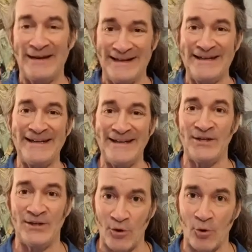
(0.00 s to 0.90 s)

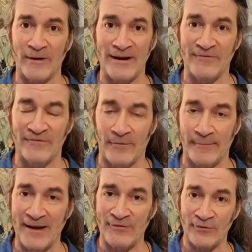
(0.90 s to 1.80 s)
need your
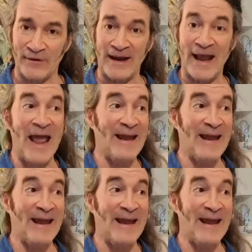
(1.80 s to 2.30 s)
information,